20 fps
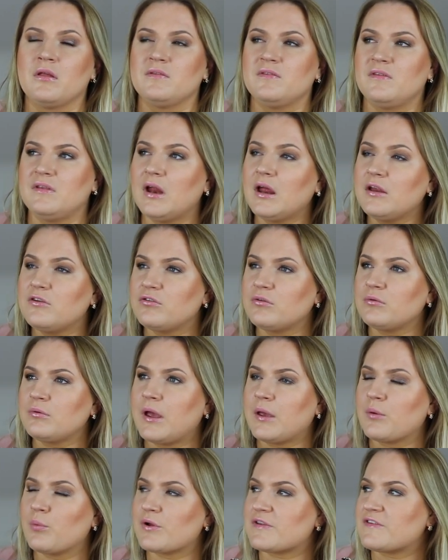did I do
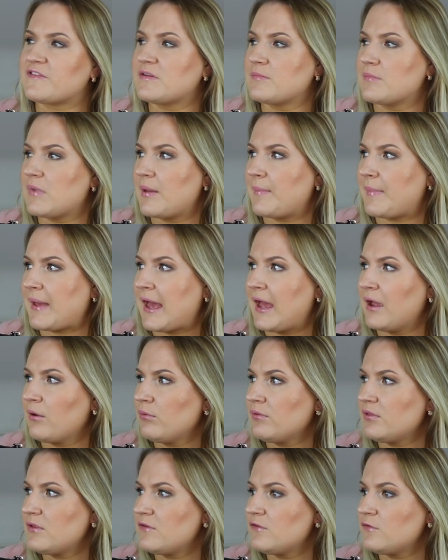a what's in my bag
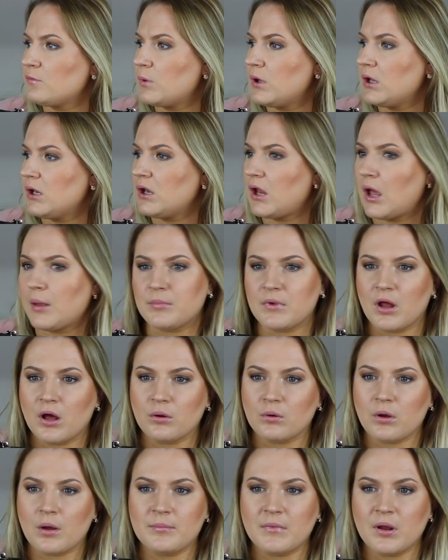with this one? I'm
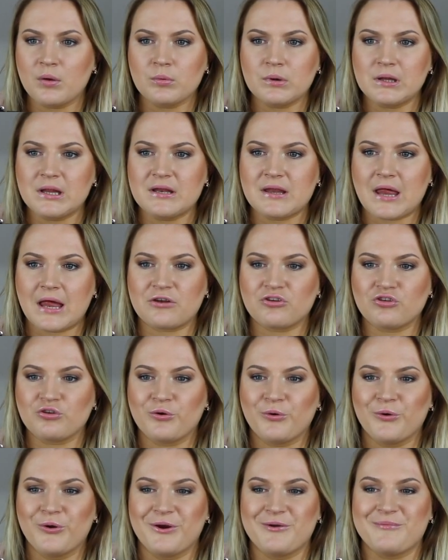not really that
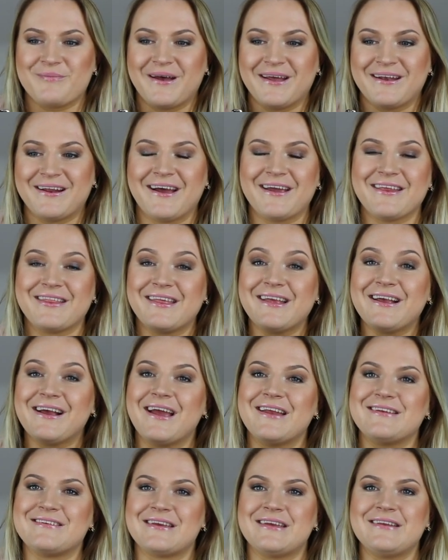sure, but I think
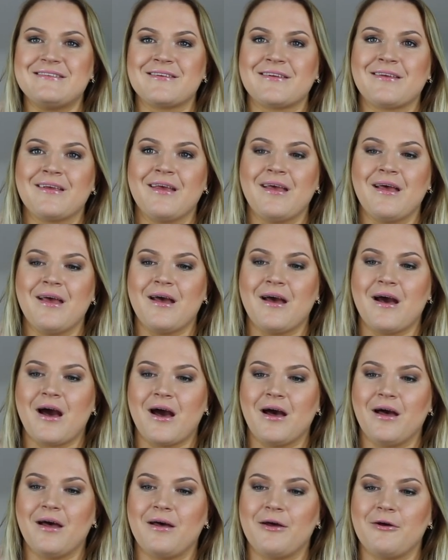I did.
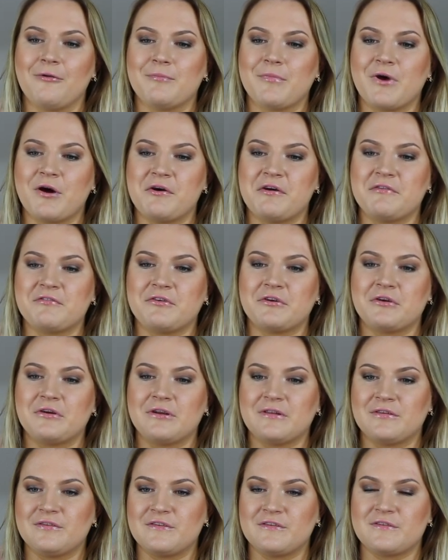
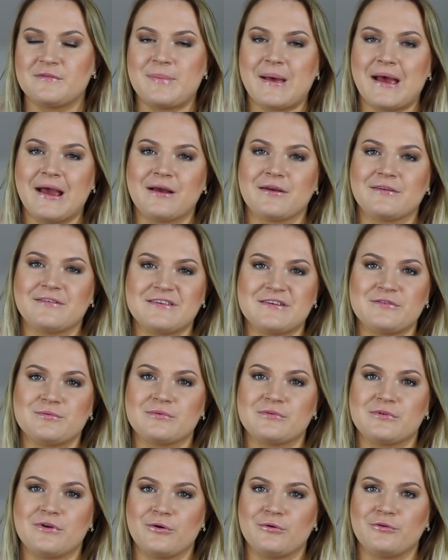However, this bag
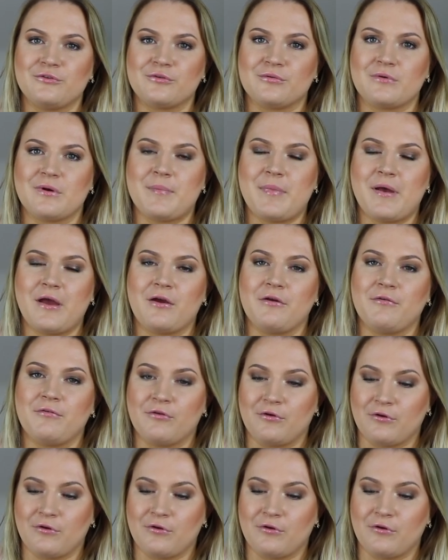did go to repair